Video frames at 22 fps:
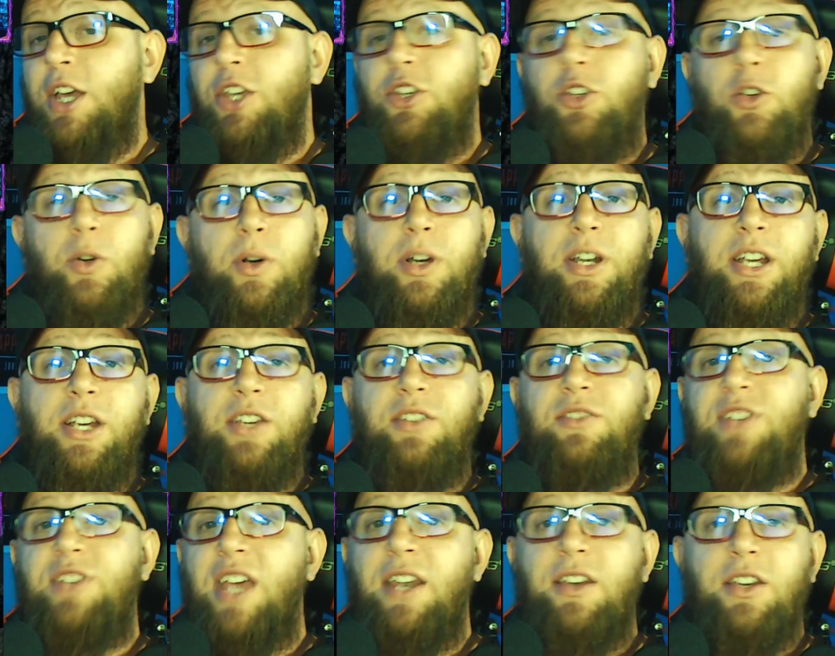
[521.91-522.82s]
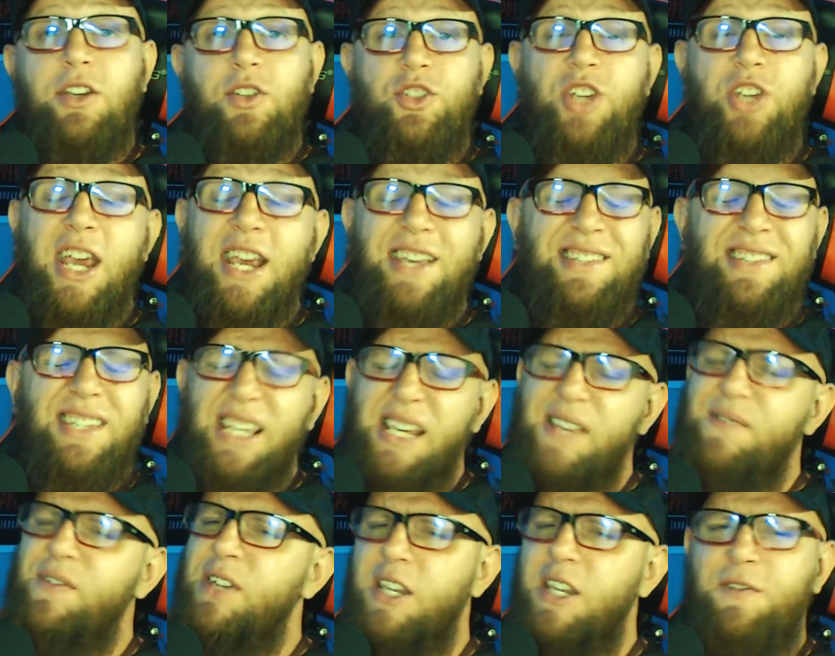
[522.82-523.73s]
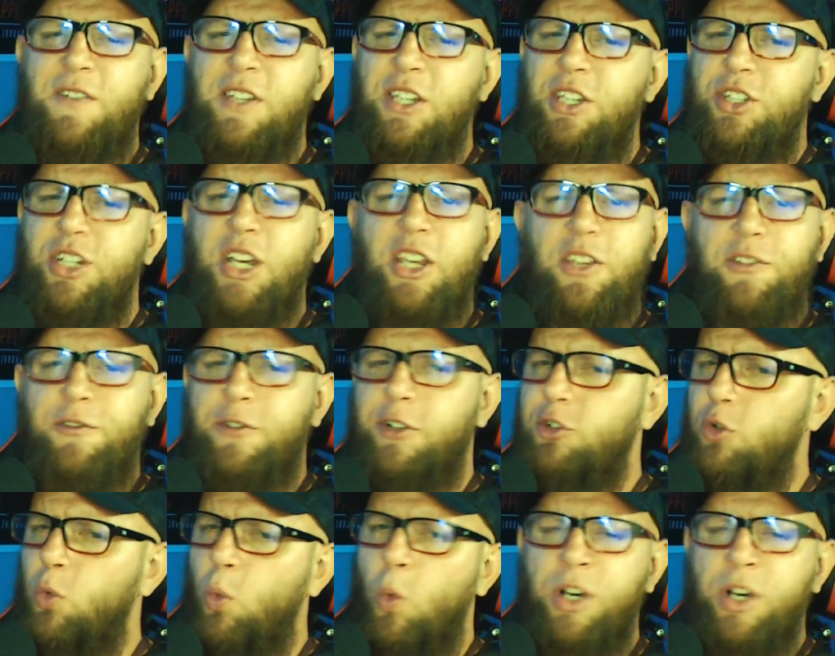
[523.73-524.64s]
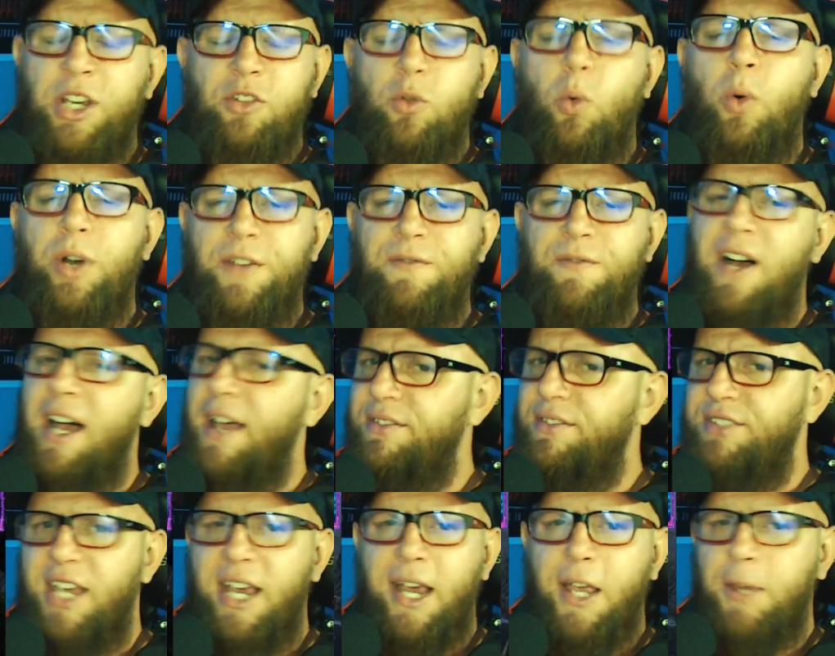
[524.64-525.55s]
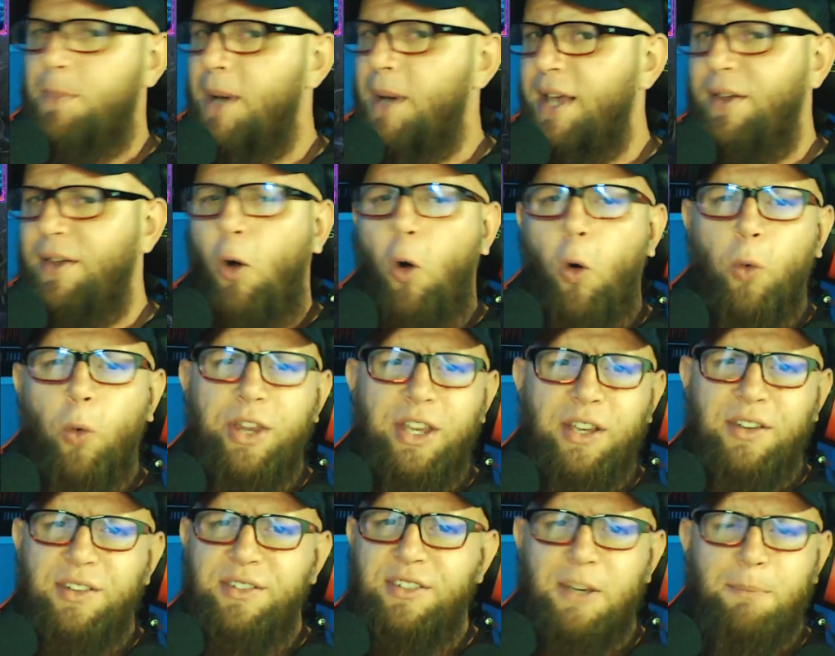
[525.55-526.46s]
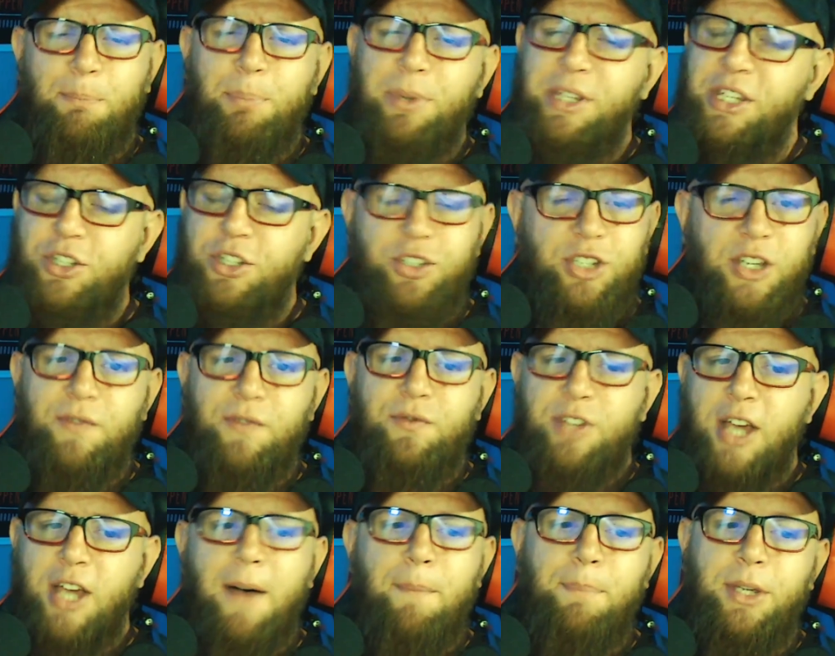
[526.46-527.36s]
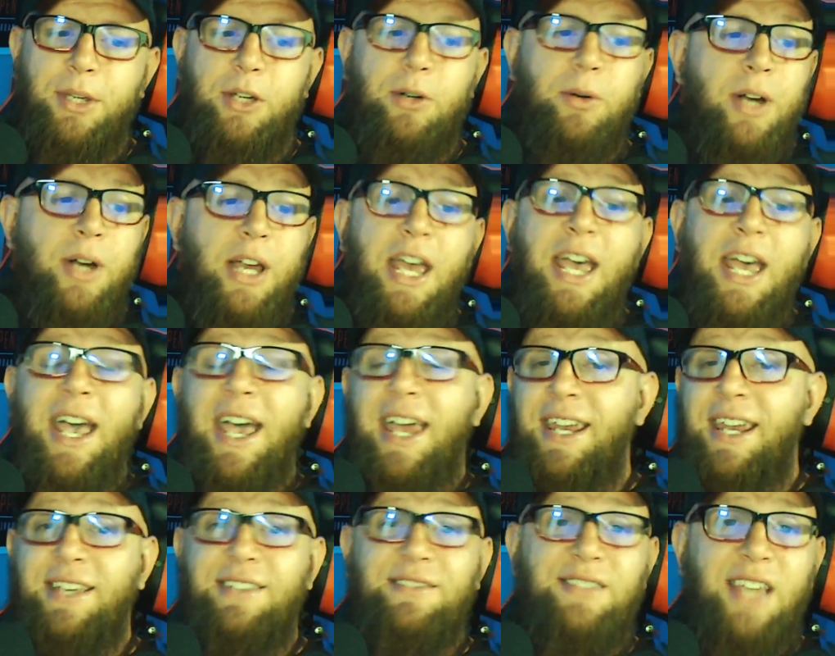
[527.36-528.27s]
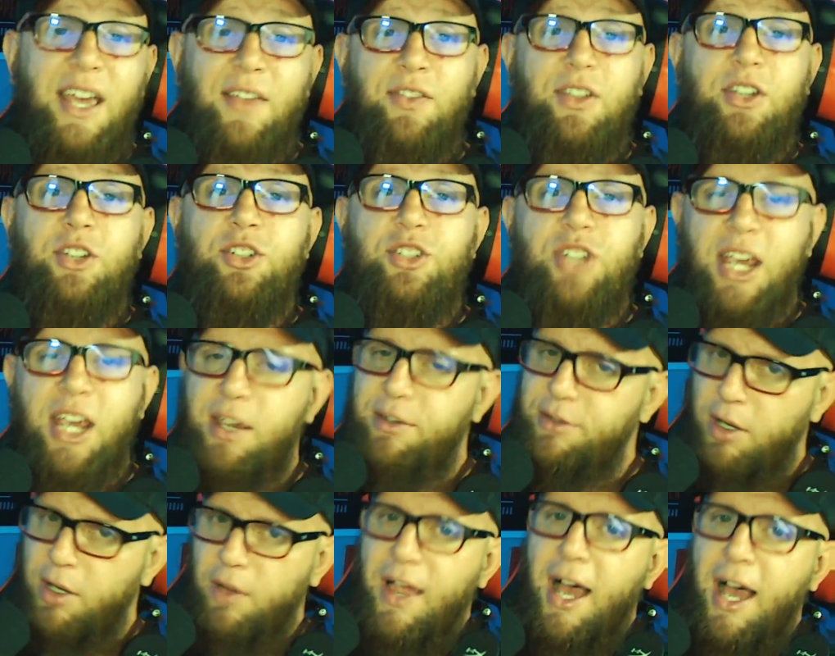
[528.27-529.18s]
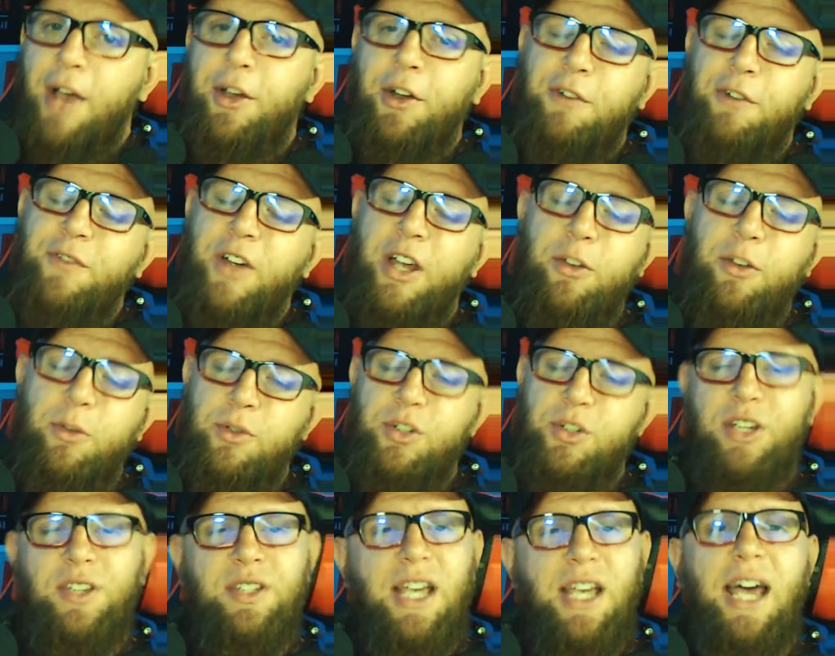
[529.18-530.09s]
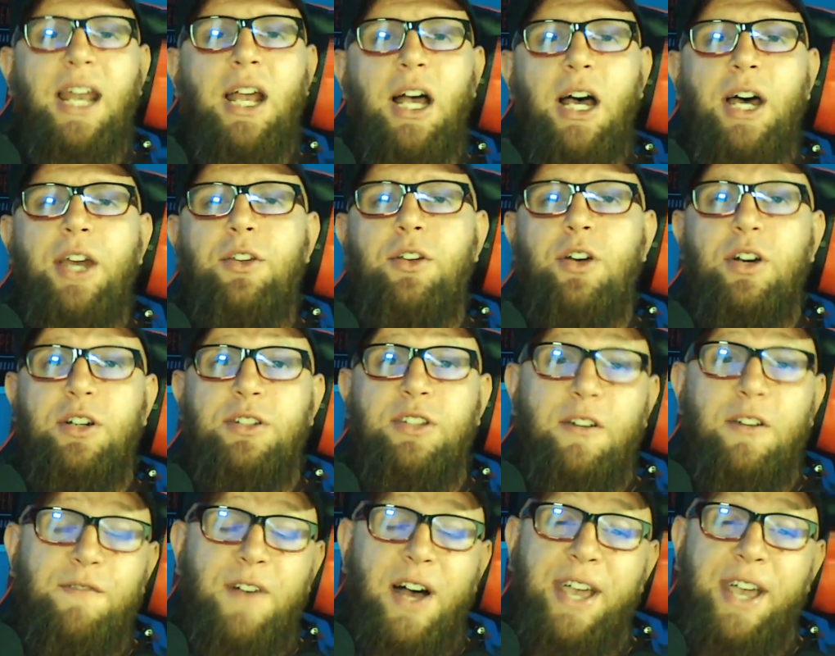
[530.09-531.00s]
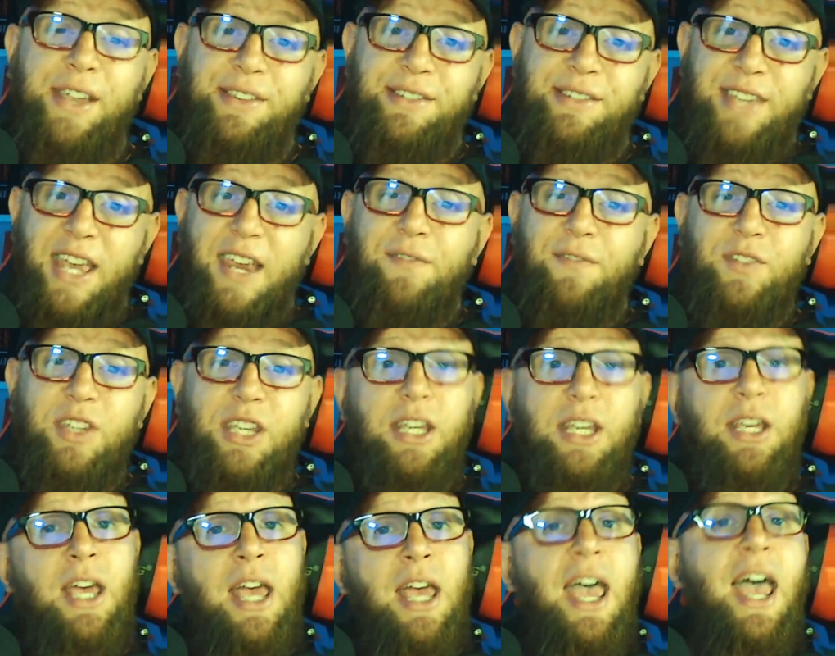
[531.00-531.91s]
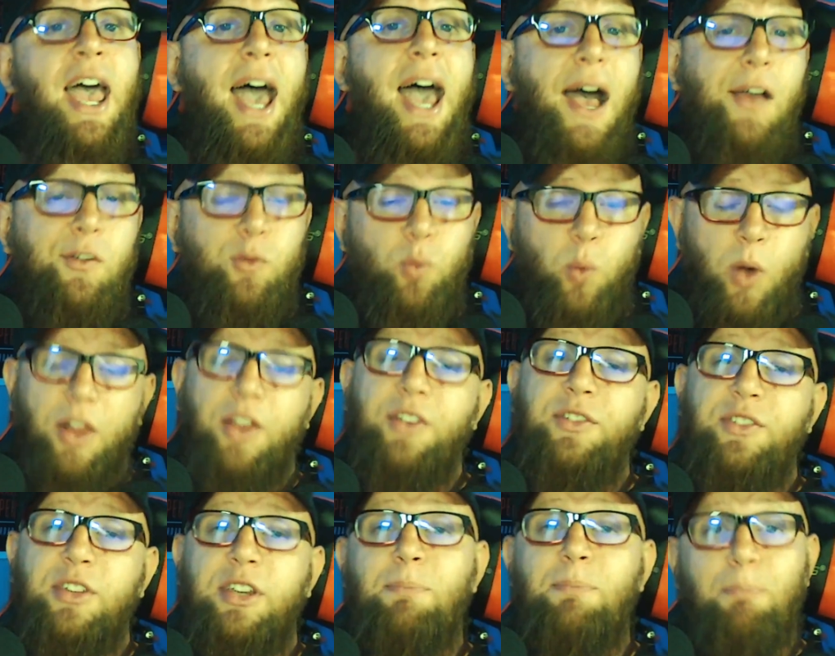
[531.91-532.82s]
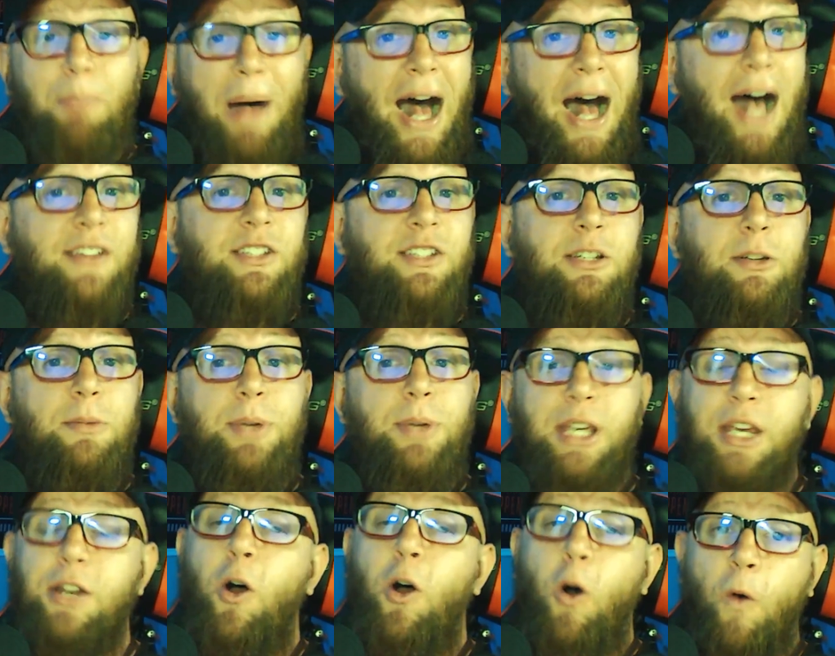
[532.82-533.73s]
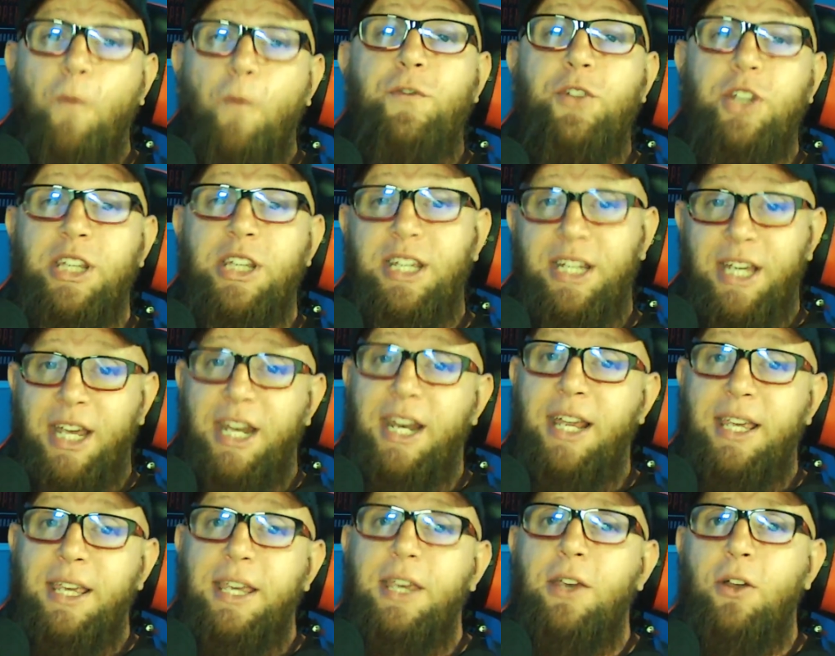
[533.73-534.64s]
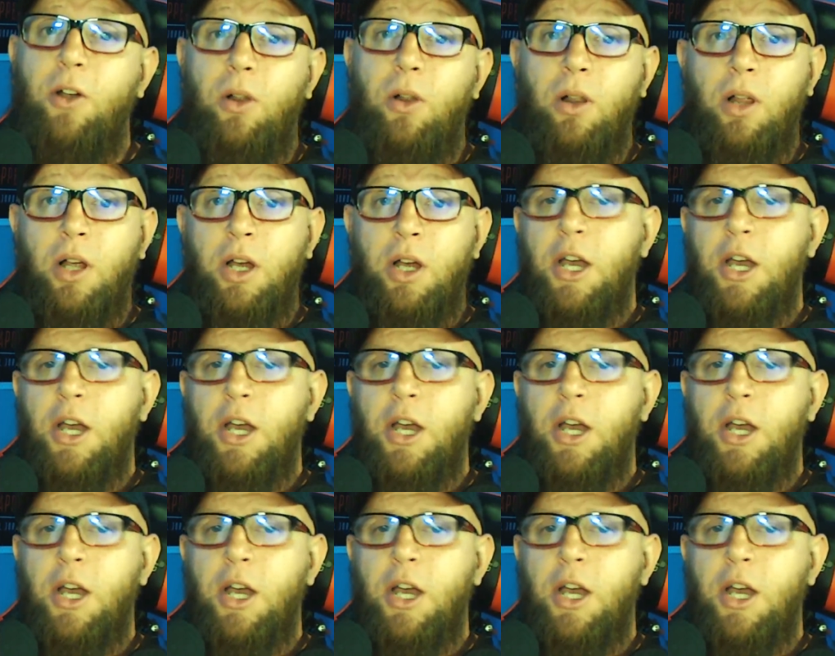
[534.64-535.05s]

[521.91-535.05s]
You can extend a chase even if it's just for twenty, twenty-five seconds by holding simply Shift W and extend the chase, allow your friend who just got unhooked to find safety, as well as to possibly and hopefully get a heal.